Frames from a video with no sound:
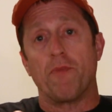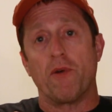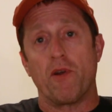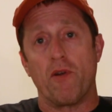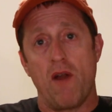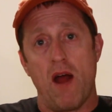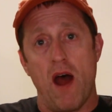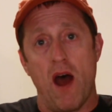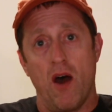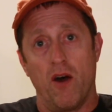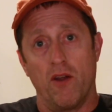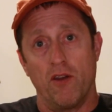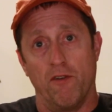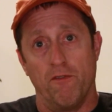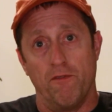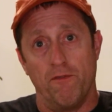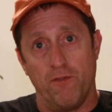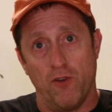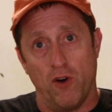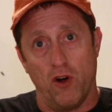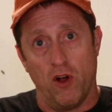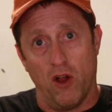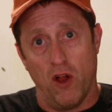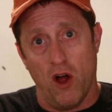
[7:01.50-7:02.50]
it around a
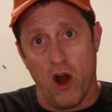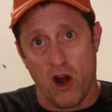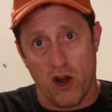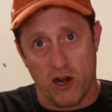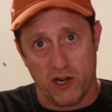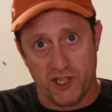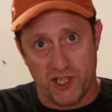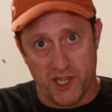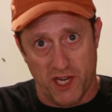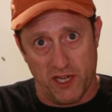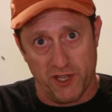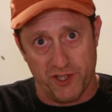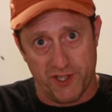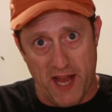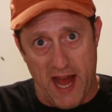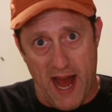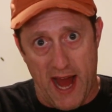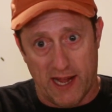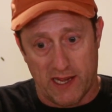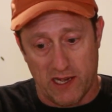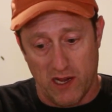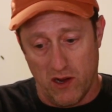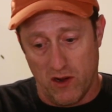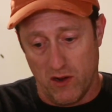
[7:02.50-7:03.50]
full hard shell
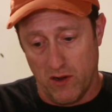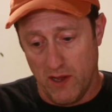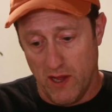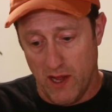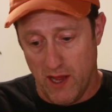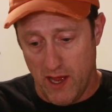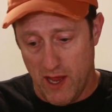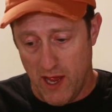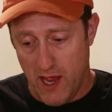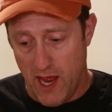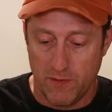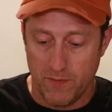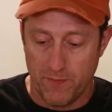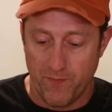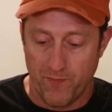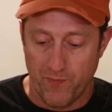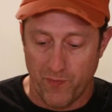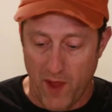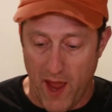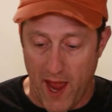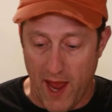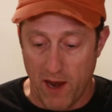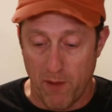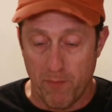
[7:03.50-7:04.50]
taco,
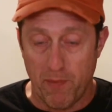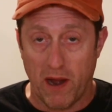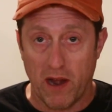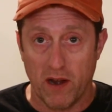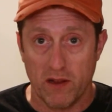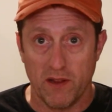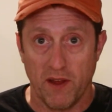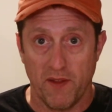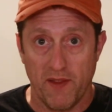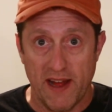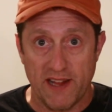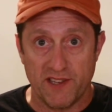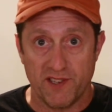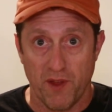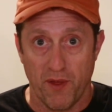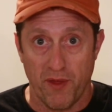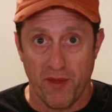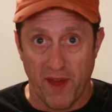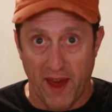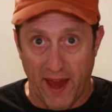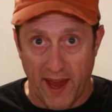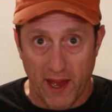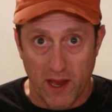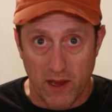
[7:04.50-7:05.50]
and apparently that's a
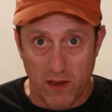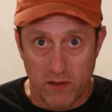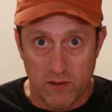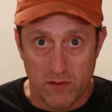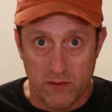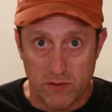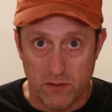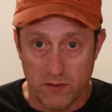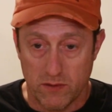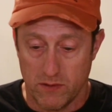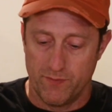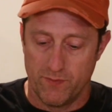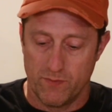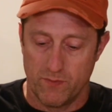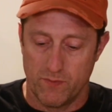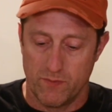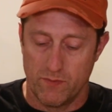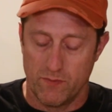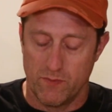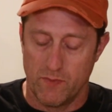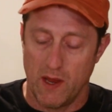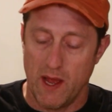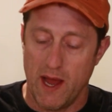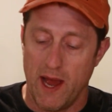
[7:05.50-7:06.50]
thing.
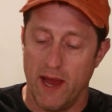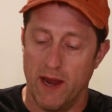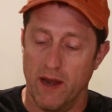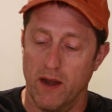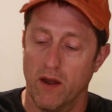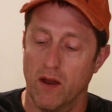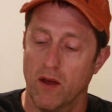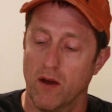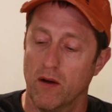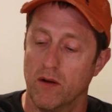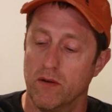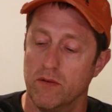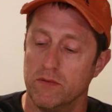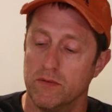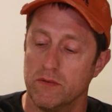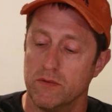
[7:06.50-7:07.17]
I don't know.